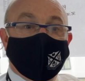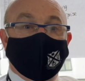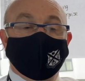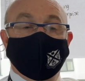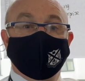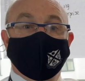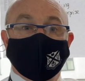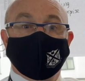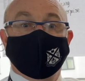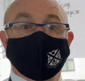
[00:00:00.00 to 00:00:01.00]
and then
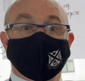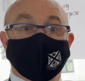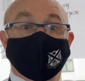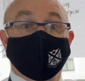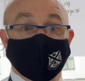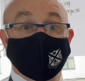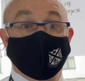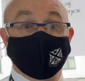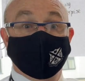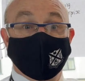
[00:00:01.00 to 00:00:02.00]
that clears it for
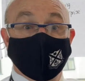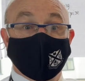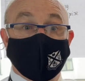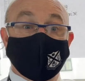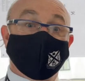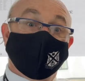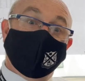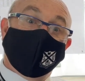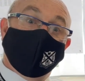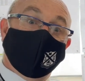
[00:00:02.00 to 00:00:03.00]
you. Okay, so I'm
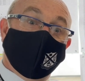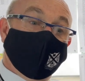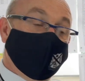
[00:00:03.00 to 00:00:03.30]
going to get Blair to